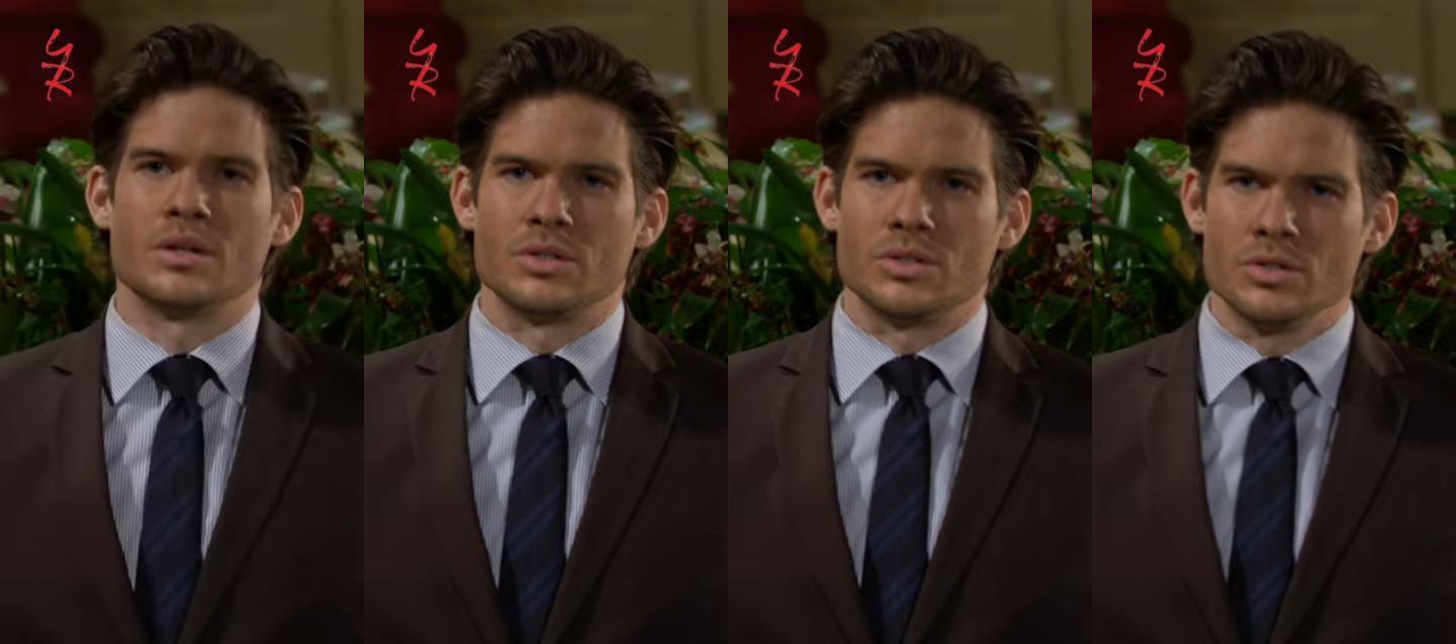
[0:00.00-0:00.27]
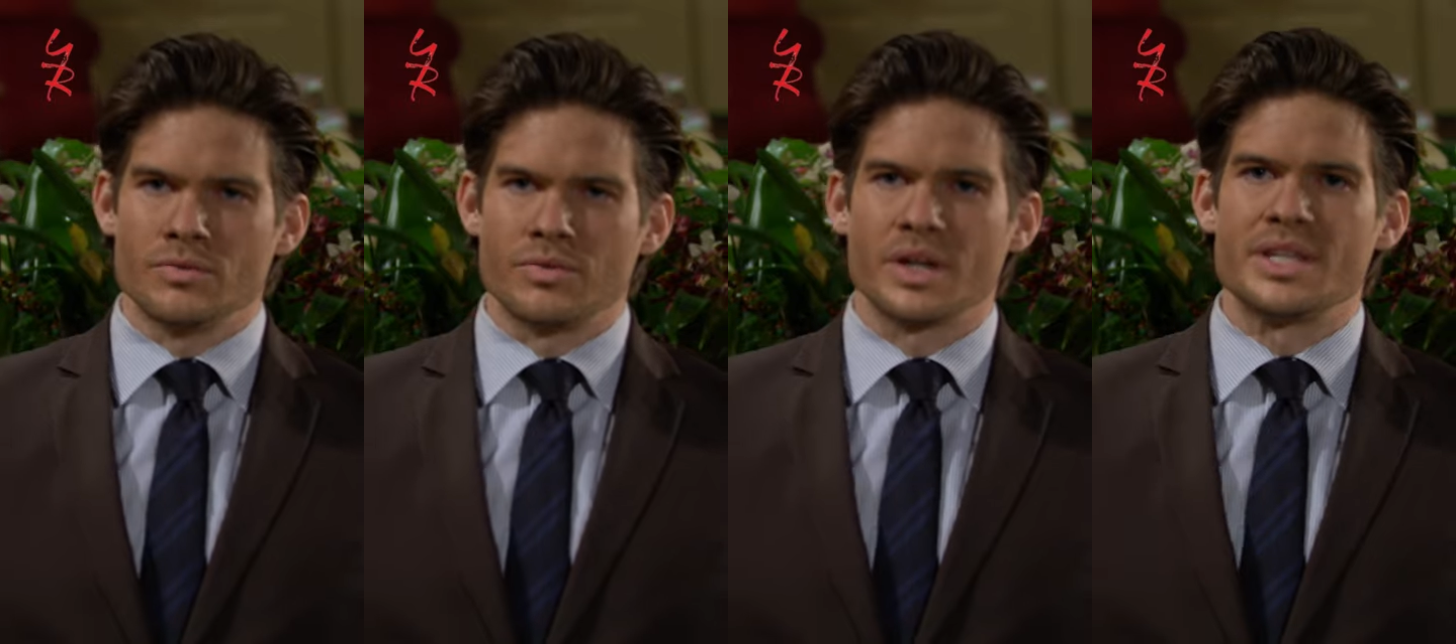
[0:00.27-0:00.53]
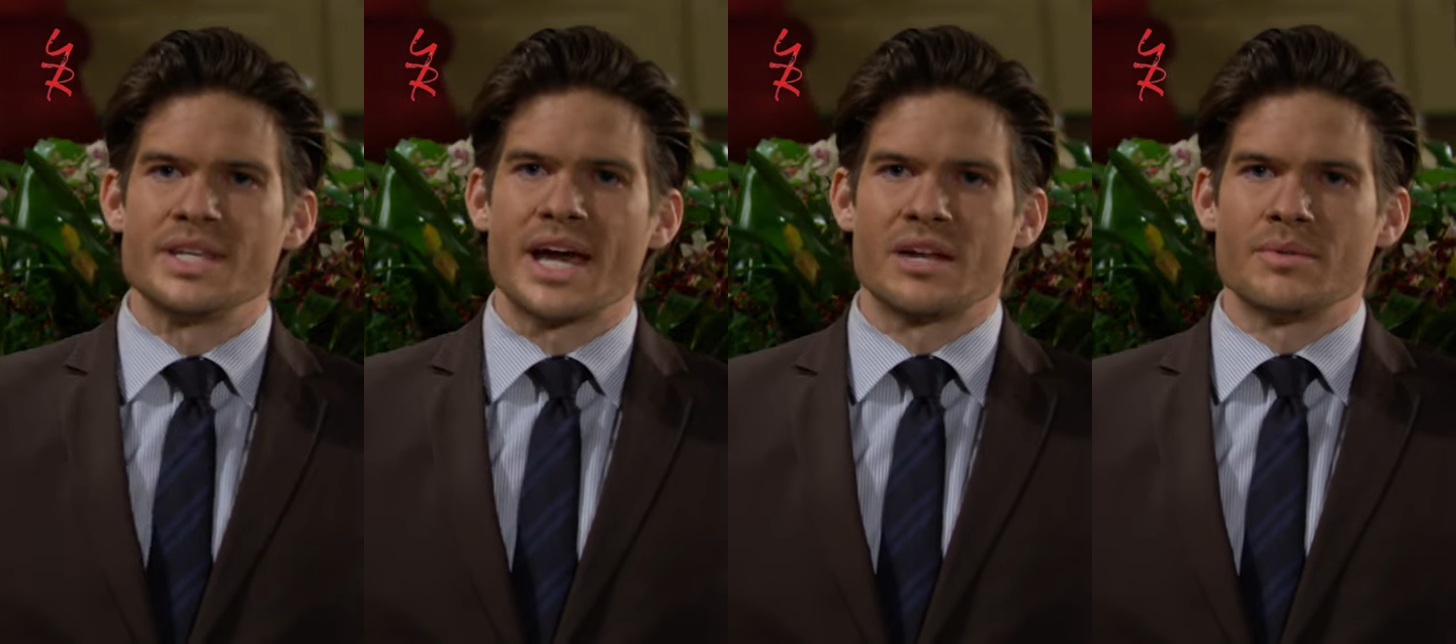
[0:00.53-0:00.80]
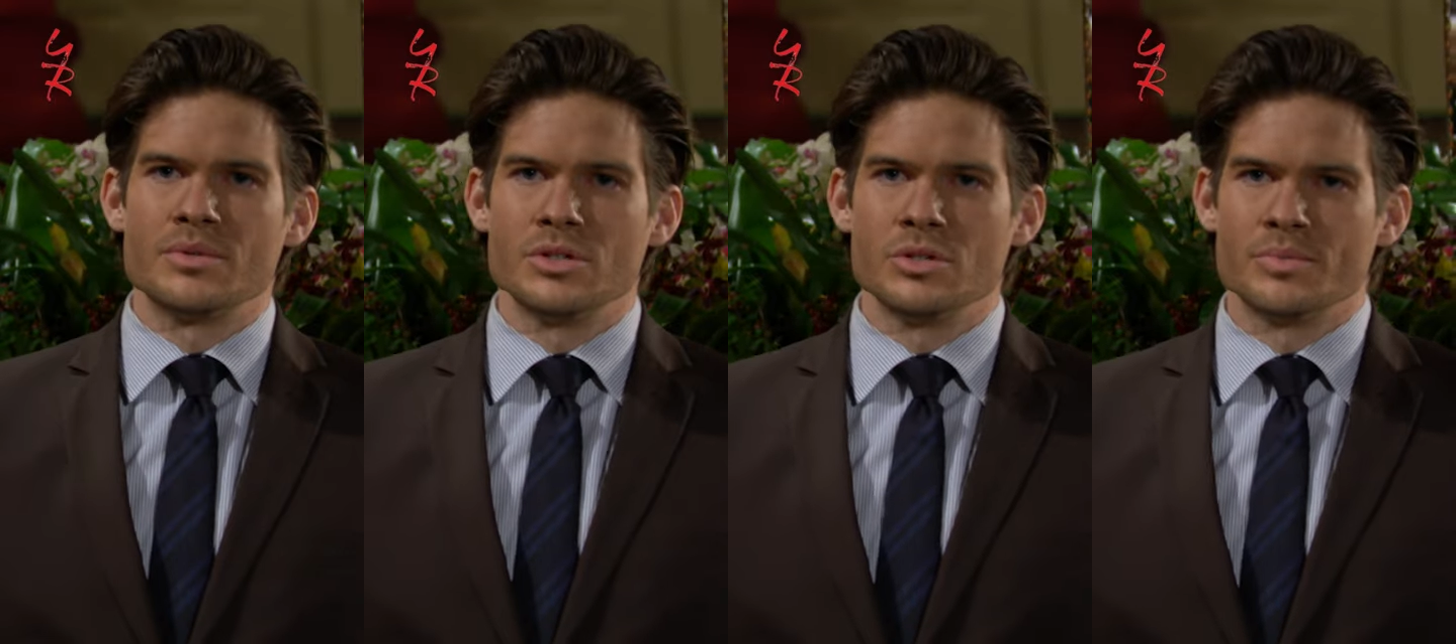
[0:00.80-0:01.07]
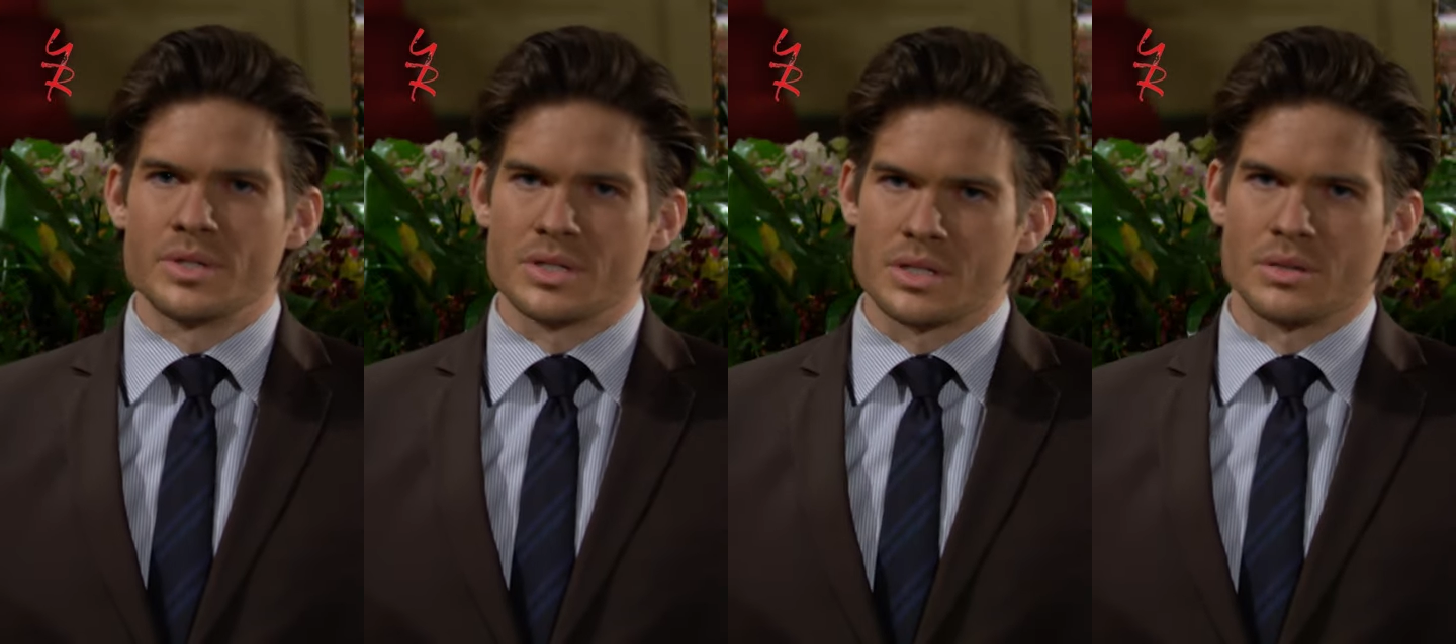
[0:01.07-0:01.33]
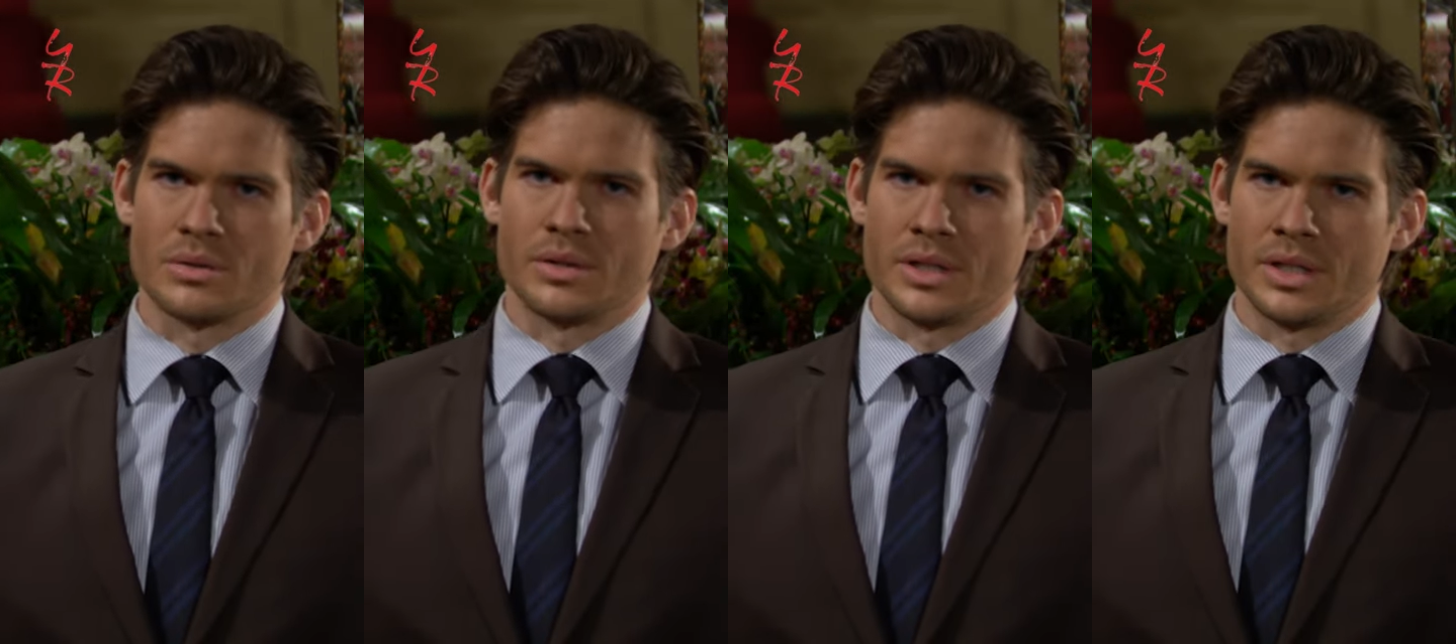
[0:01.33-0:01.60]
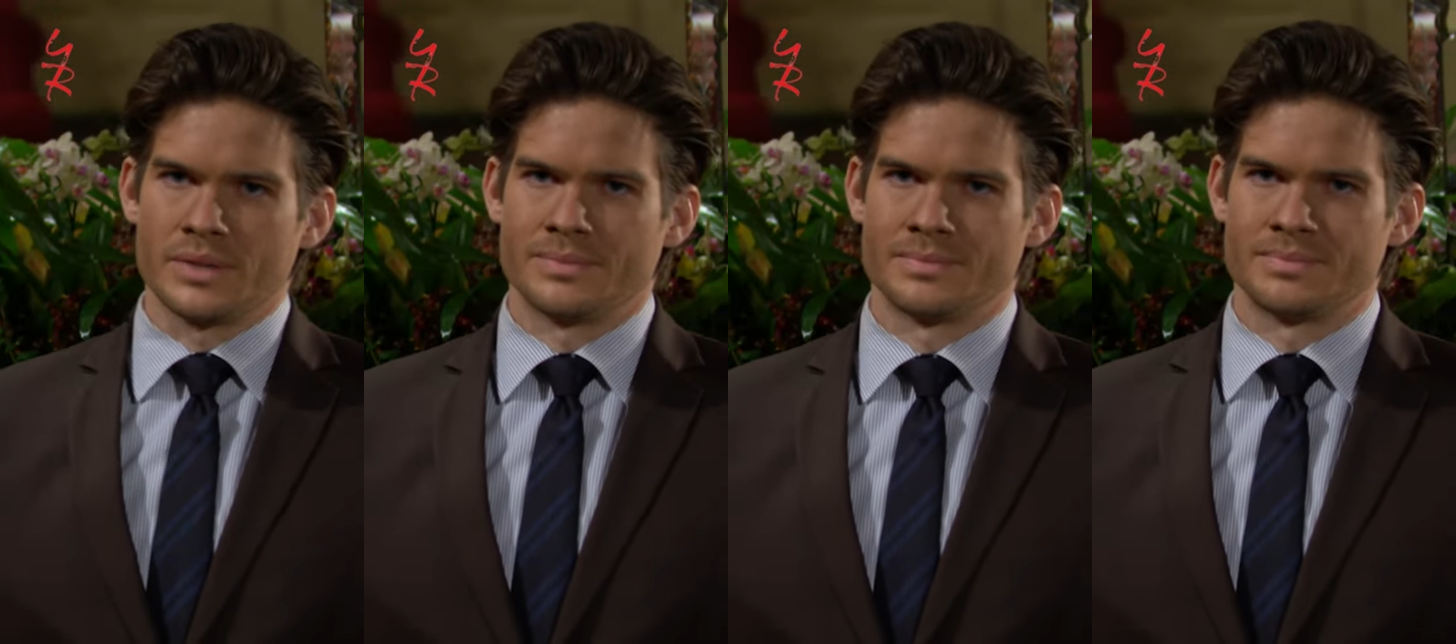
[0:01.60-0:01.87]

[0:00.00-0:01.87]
you've read the Adam Newman story.